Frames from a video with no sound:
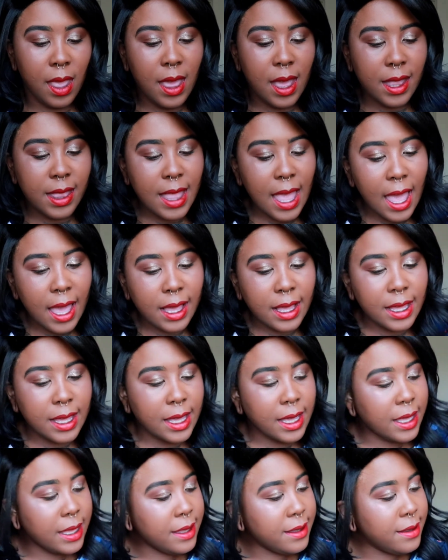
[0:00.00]
And that
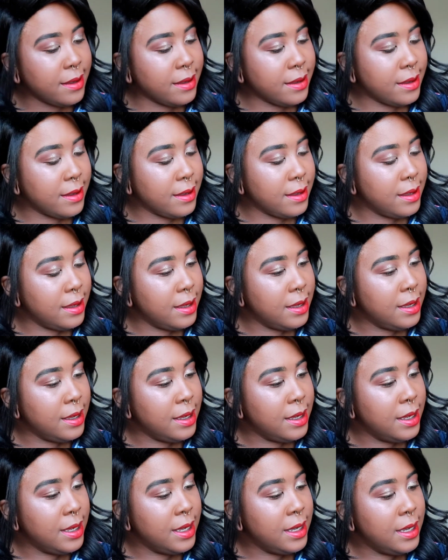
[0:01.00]
is,
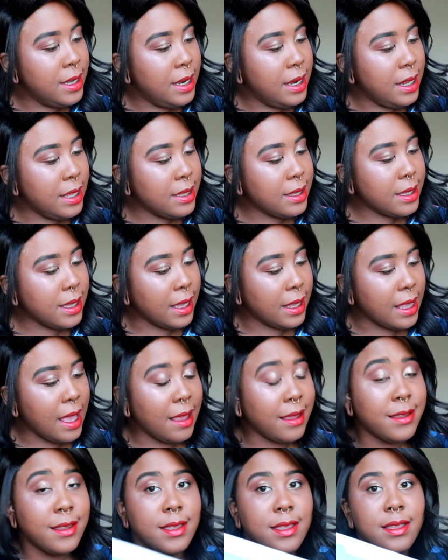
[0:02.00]
let's see,
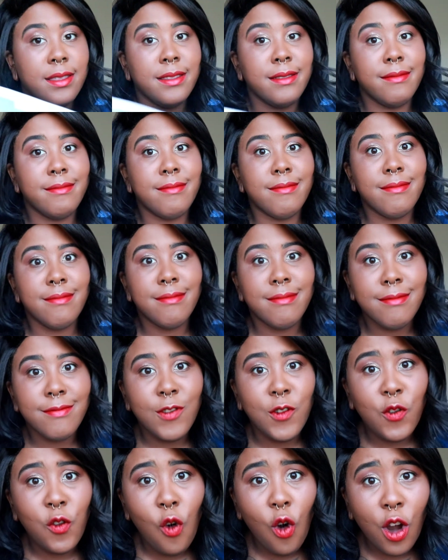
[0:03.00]
that's
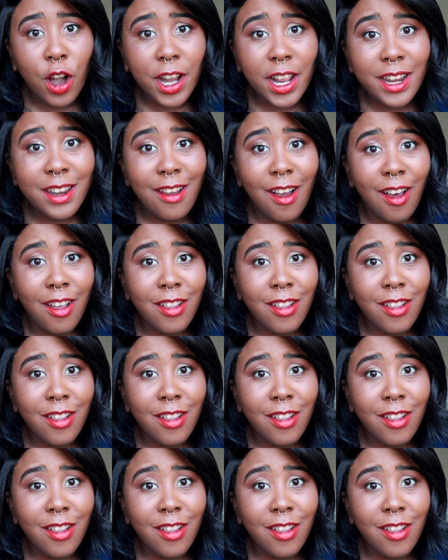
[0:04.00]
$40.